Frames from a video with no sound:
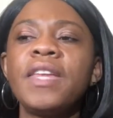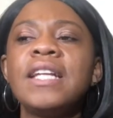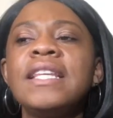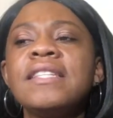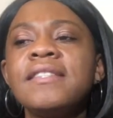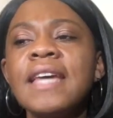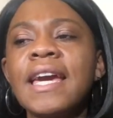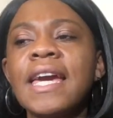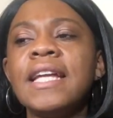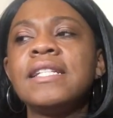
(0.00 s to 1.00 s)
The
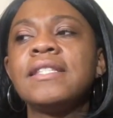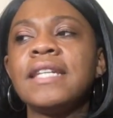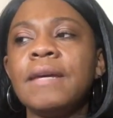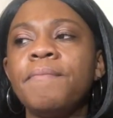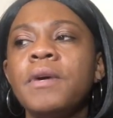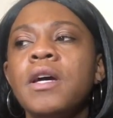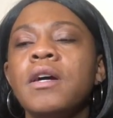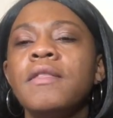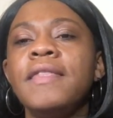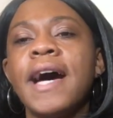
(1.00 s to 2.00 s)
second tip
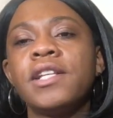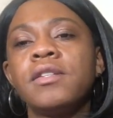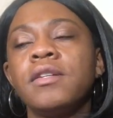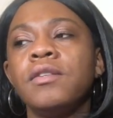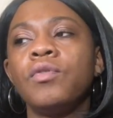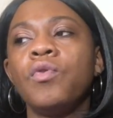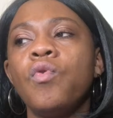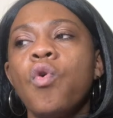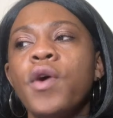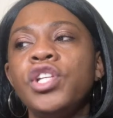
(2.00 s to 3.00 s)
that
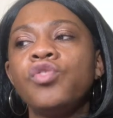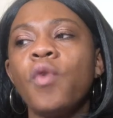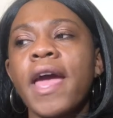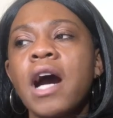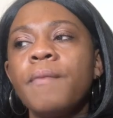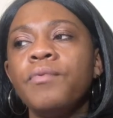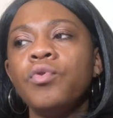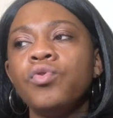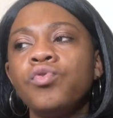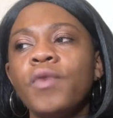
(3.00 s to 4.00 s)
going to help
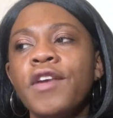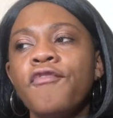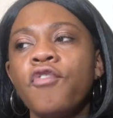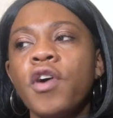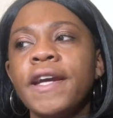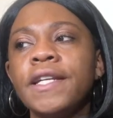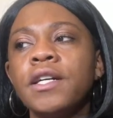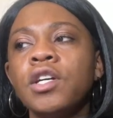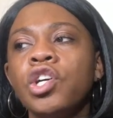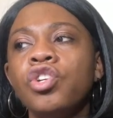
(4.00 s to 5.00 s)
you to
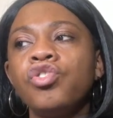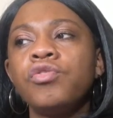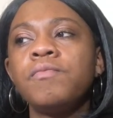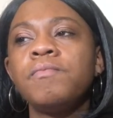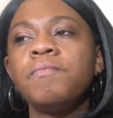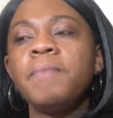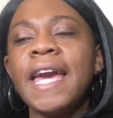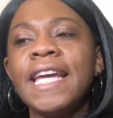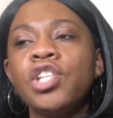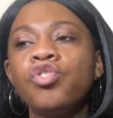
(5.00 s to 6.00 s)
avoid
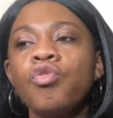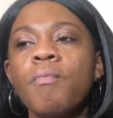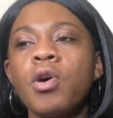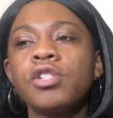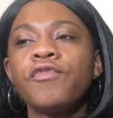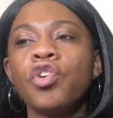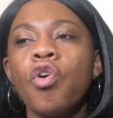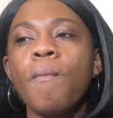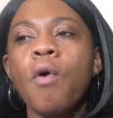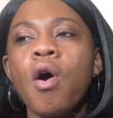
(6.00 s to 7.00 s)
paying too much for
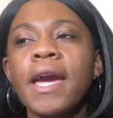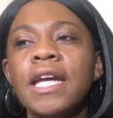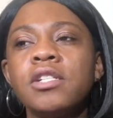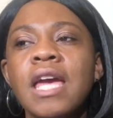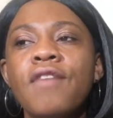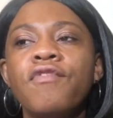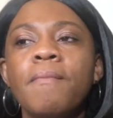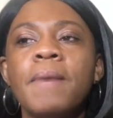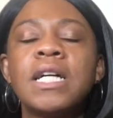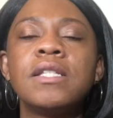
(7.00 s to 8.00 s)
your mortgage every
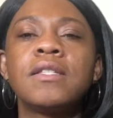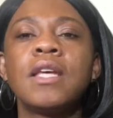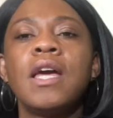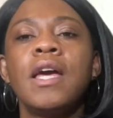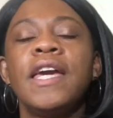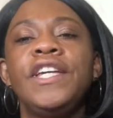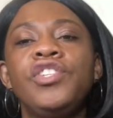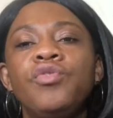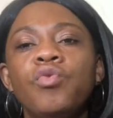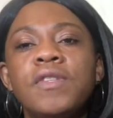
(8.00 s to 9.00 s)
month
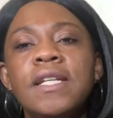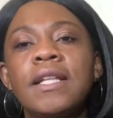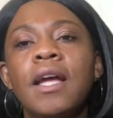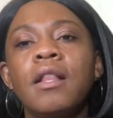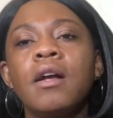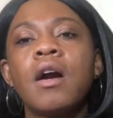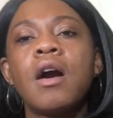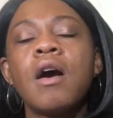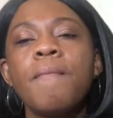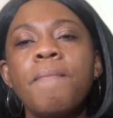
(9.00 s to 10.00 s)
is to sit and
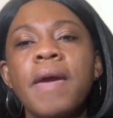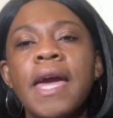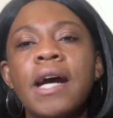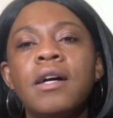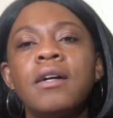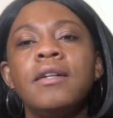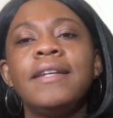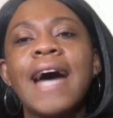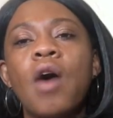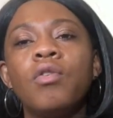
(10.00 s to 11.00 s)
compare
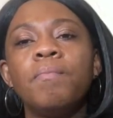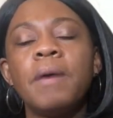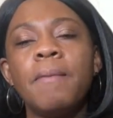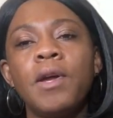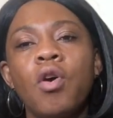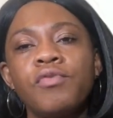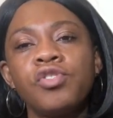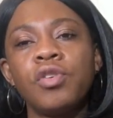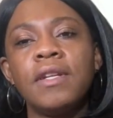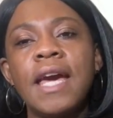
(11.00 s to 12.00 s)
down payment
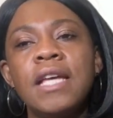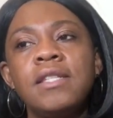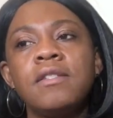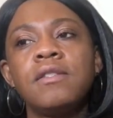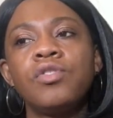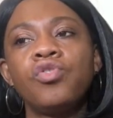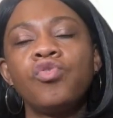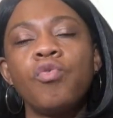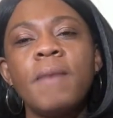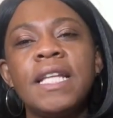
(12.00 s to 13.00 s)
option. There is
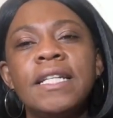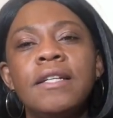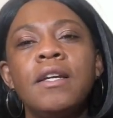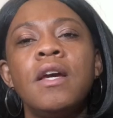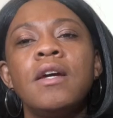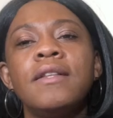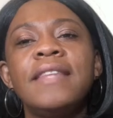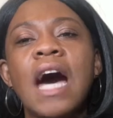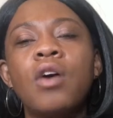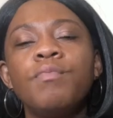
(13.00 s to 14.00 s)
too many
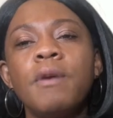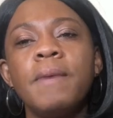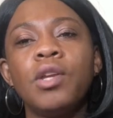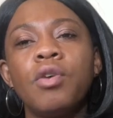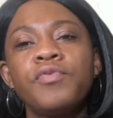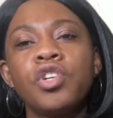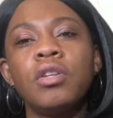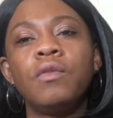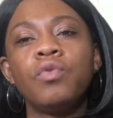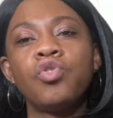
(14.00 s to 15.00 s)
down payment
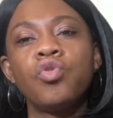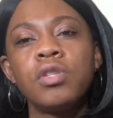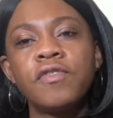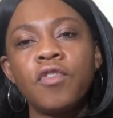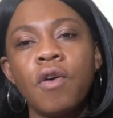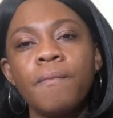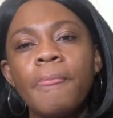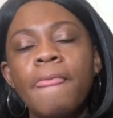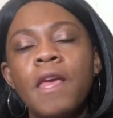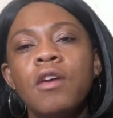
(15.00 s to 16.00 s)
options to choose from.
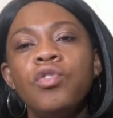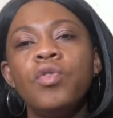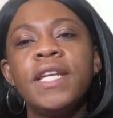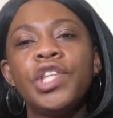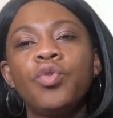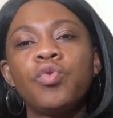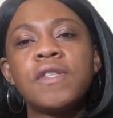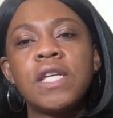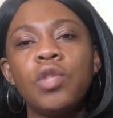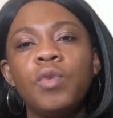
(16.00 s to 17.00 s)
You need to
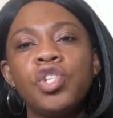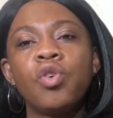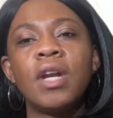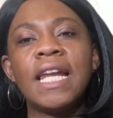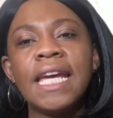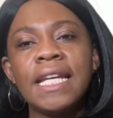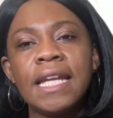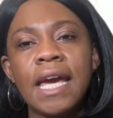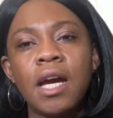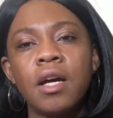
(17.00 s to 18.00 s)
sit with your
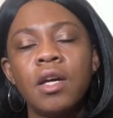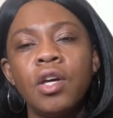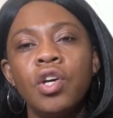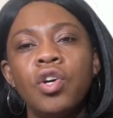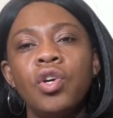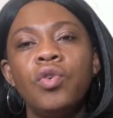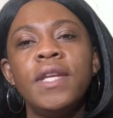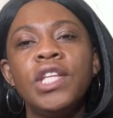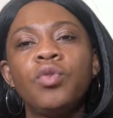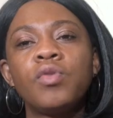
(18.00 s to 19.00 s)
lender. You
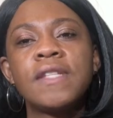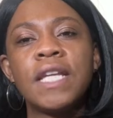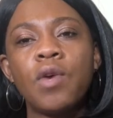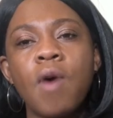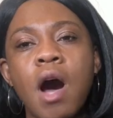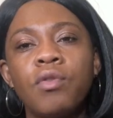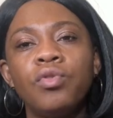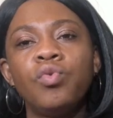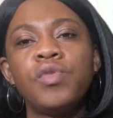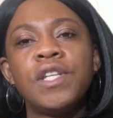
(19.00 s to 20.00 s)
need to sit
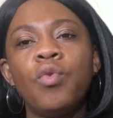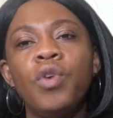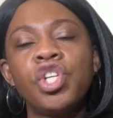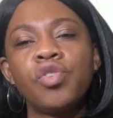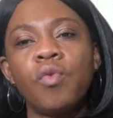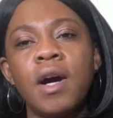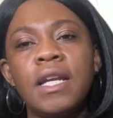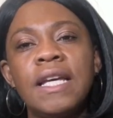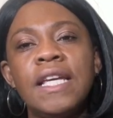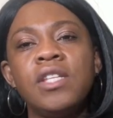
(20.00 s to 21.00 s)
around to see which
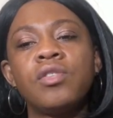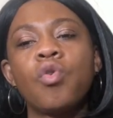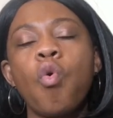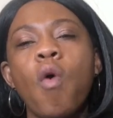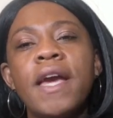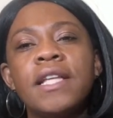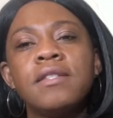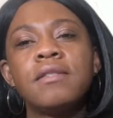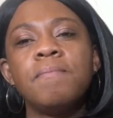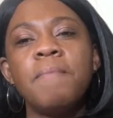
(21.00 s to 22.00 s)
one is
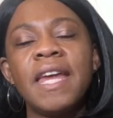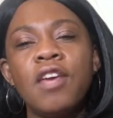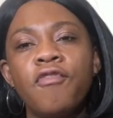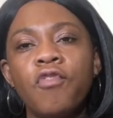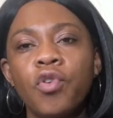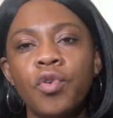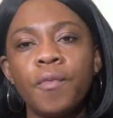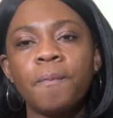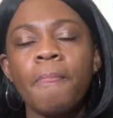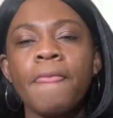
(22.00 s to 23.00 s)
better for you.
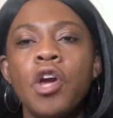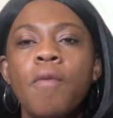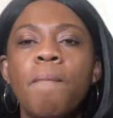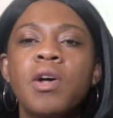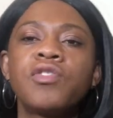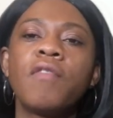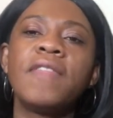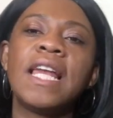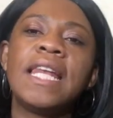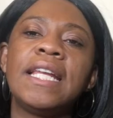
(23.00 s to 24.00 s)
Most of
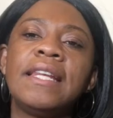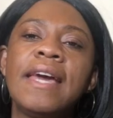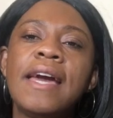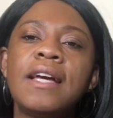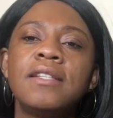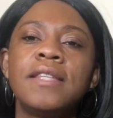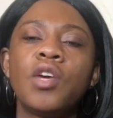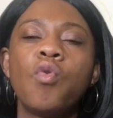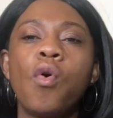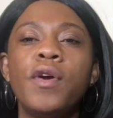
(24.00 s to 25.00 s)
the lender,
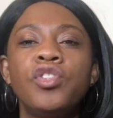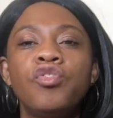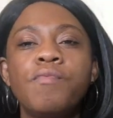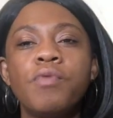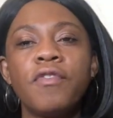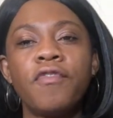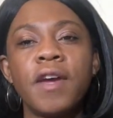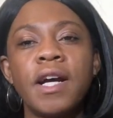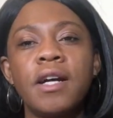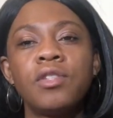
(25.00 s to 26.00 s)
they're going to
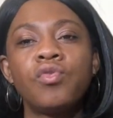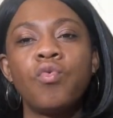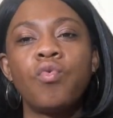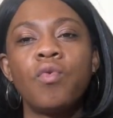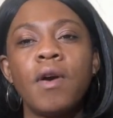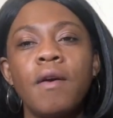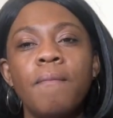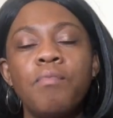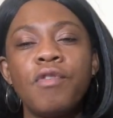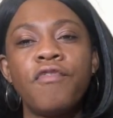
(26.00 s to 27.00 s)
prefer
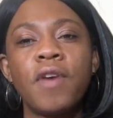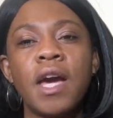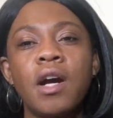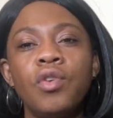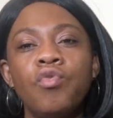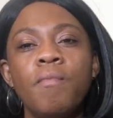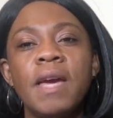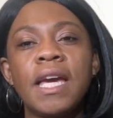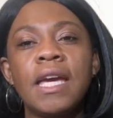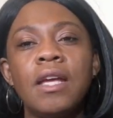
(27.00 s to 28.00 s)
you
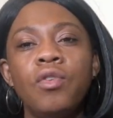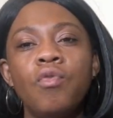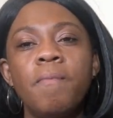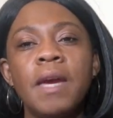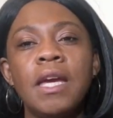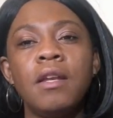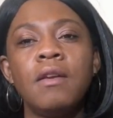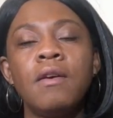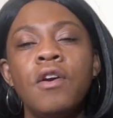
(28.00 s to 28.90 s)
paying